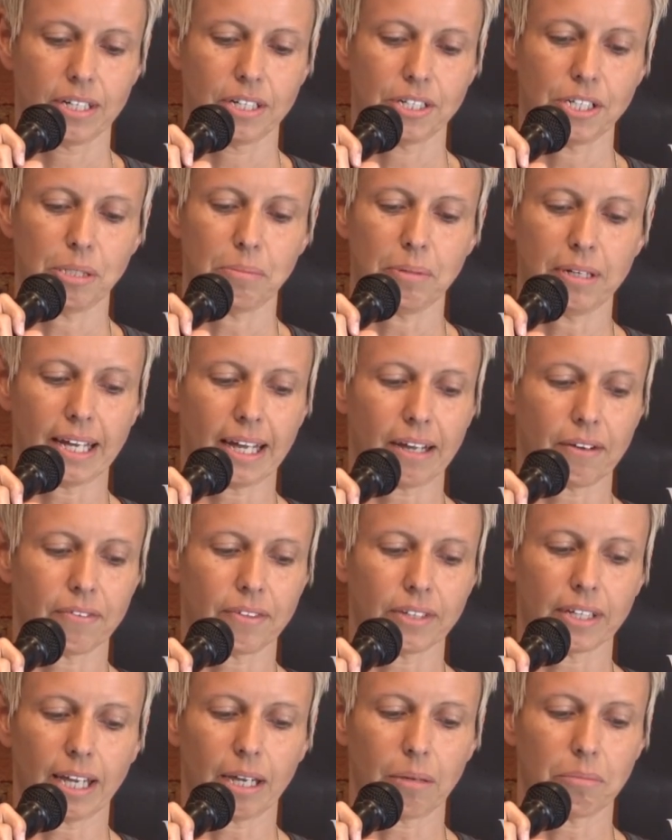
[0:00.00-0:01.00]
She'd been out
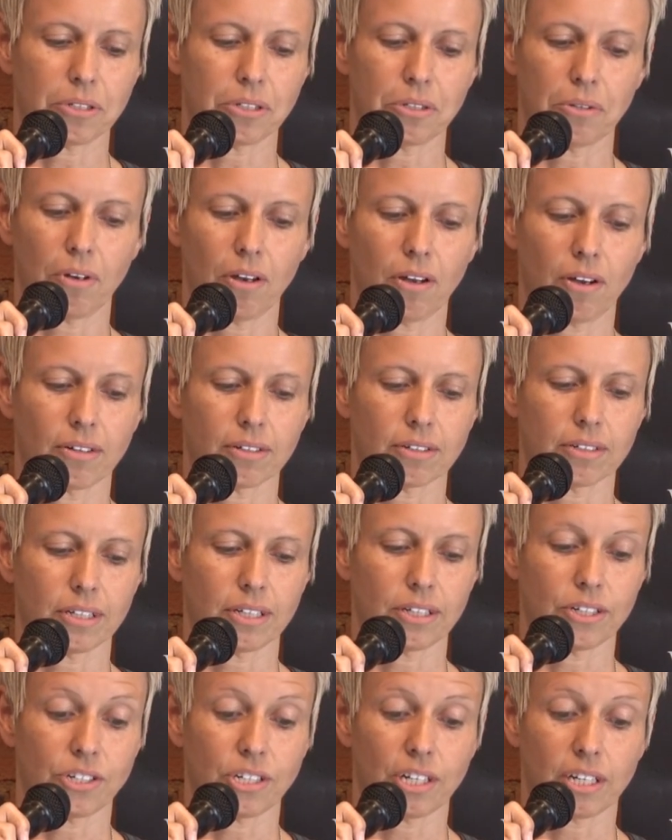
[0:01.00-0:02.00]
of the game too long,
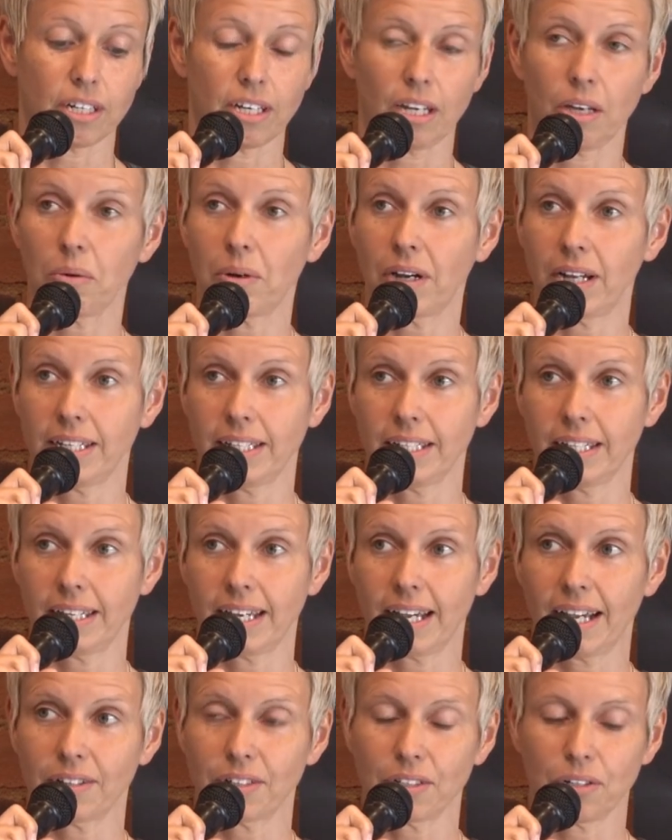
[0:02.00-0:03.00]
and she had no idea
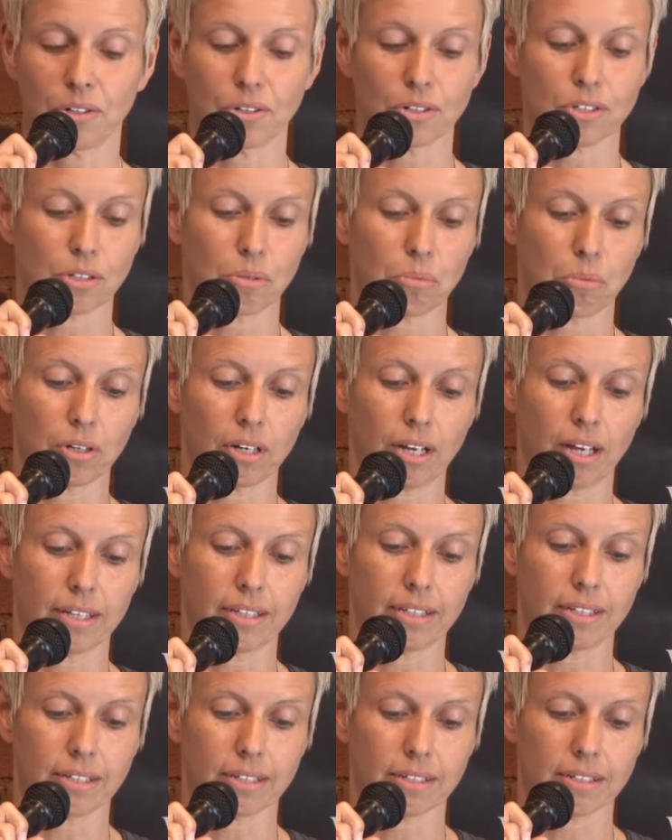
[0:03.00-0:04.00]
how to hook someone
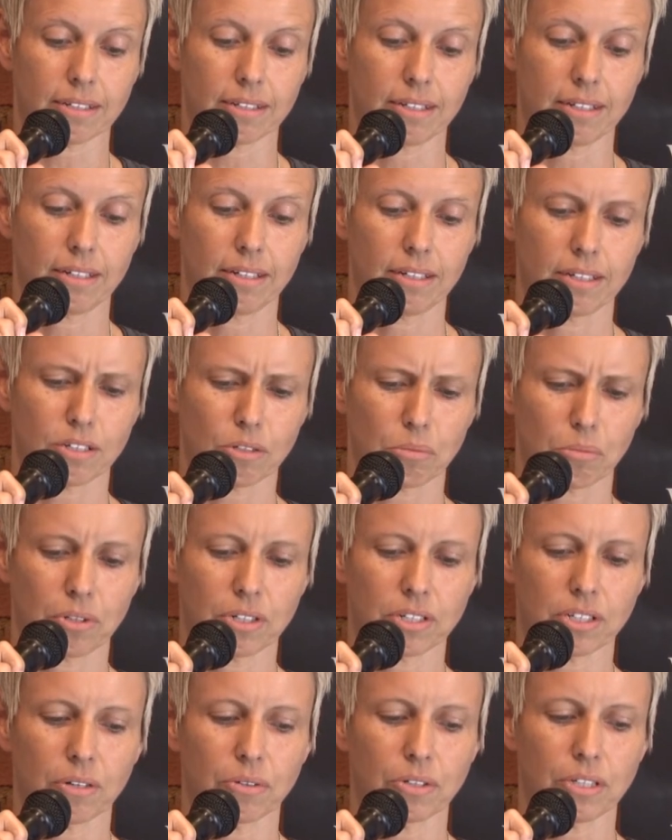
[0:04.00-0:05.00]
like this.
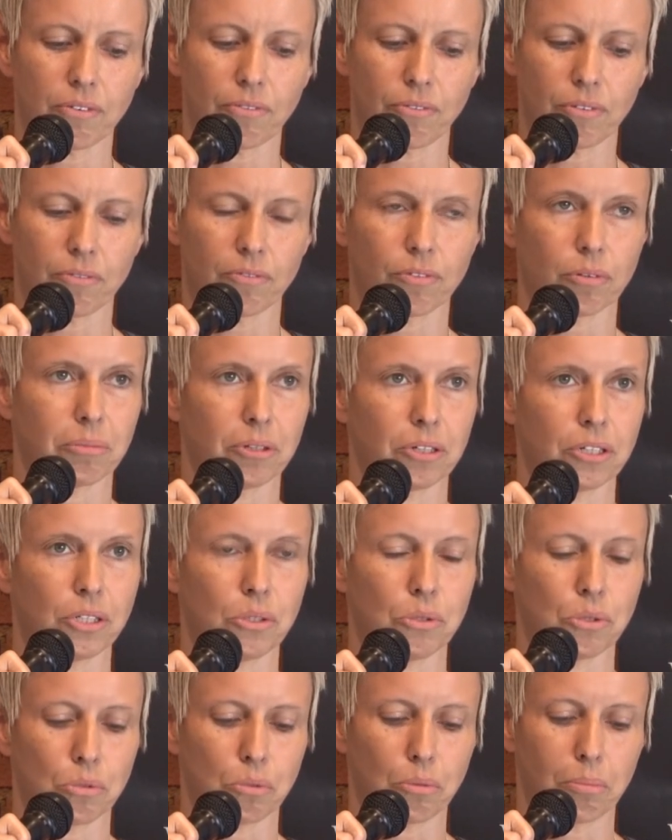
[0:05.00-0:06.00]
Someone so different from her
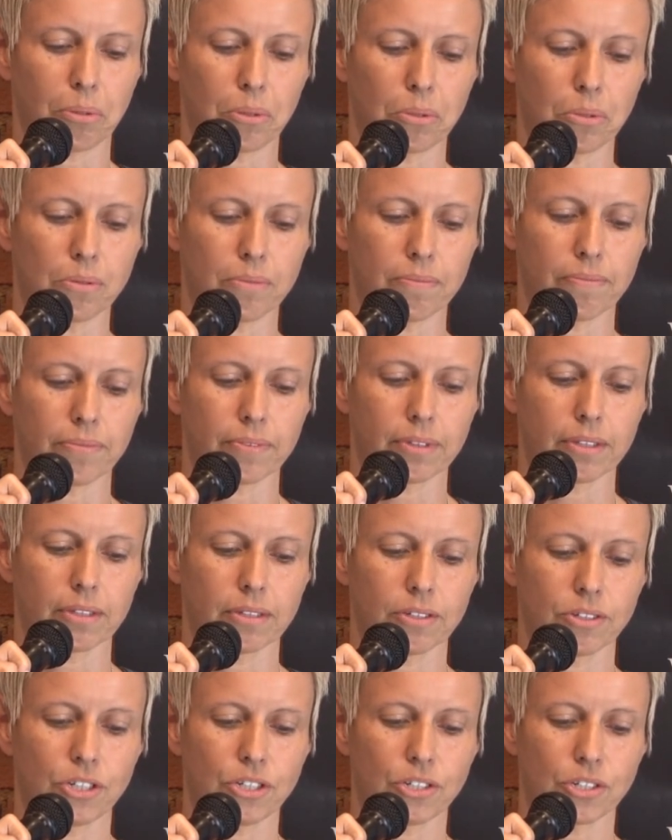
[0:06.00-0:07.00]
usual form.
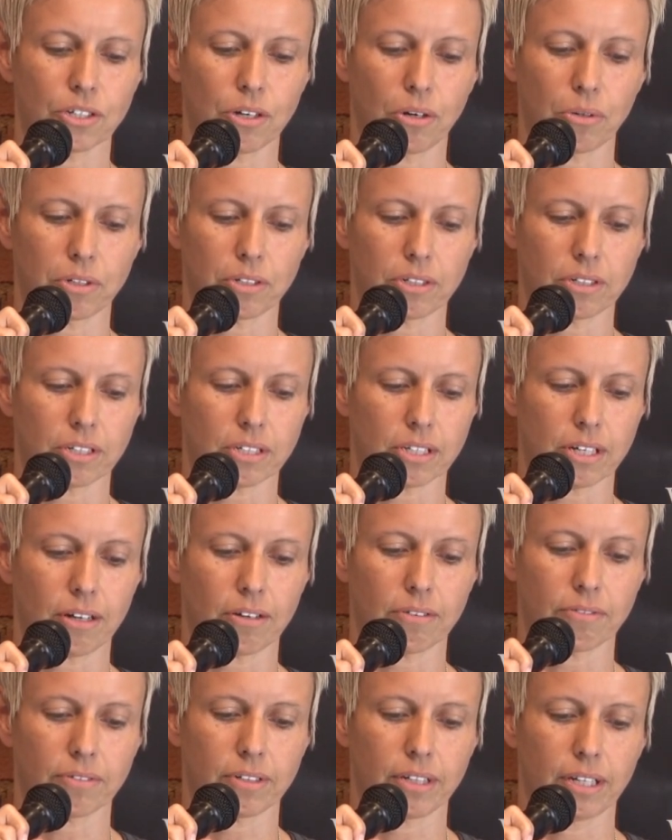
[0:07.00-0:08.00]
She scolded
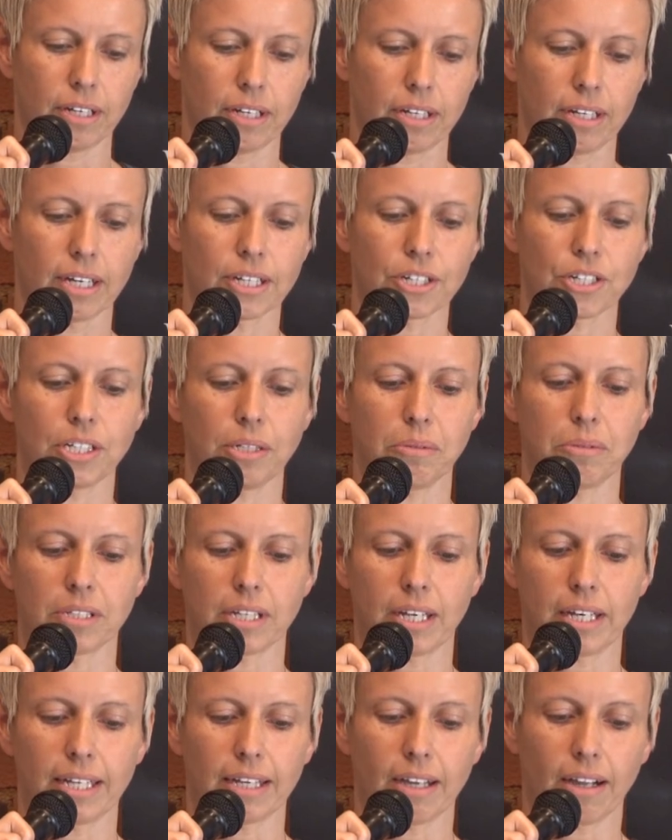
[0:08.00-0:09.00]
herself, like she was
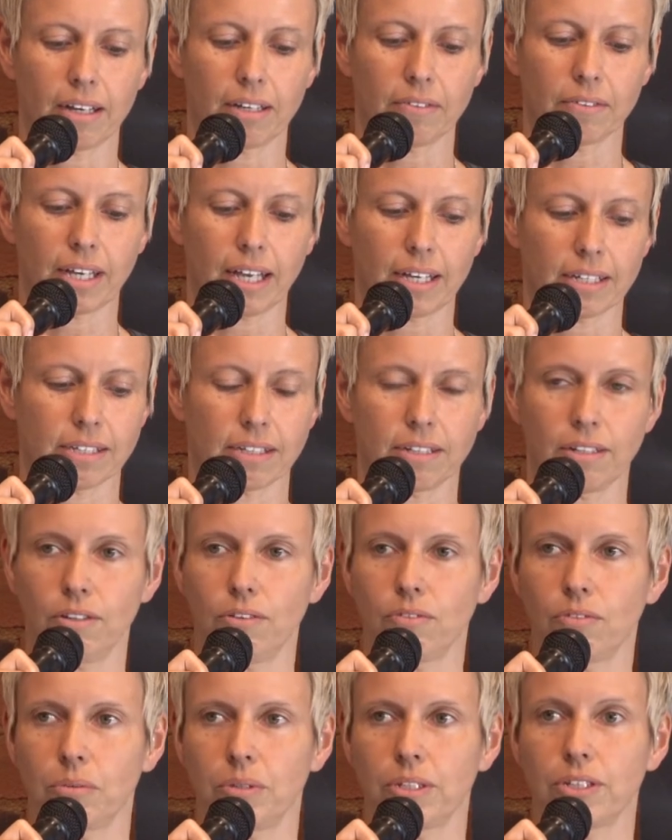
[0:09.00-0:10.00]
any kind of
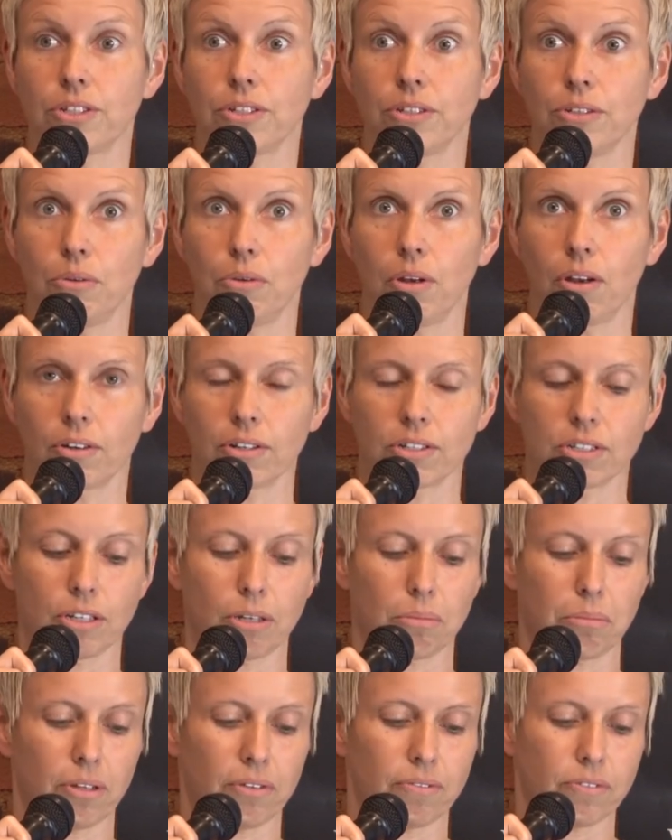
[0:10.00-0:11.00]
Casanova with two
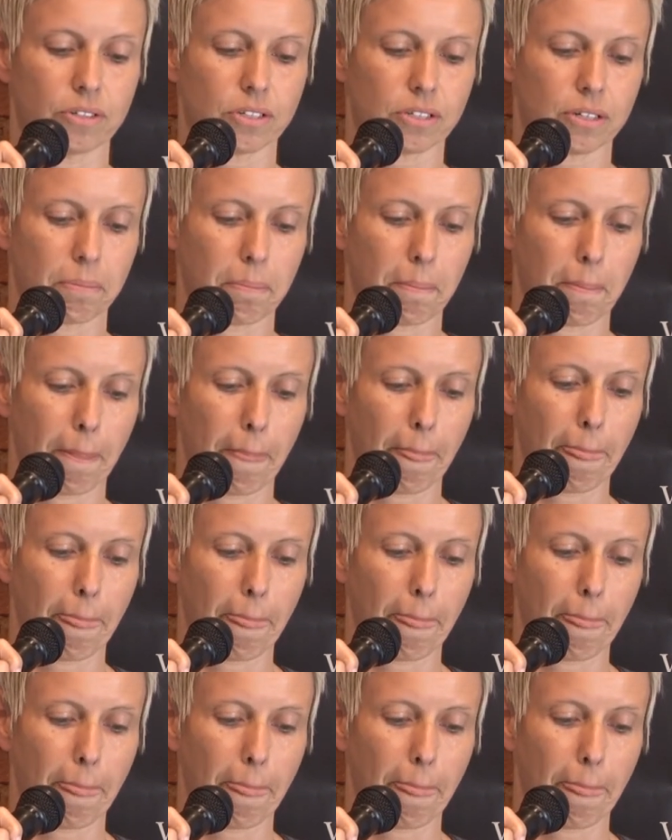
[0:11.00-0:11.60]
long-term lovers.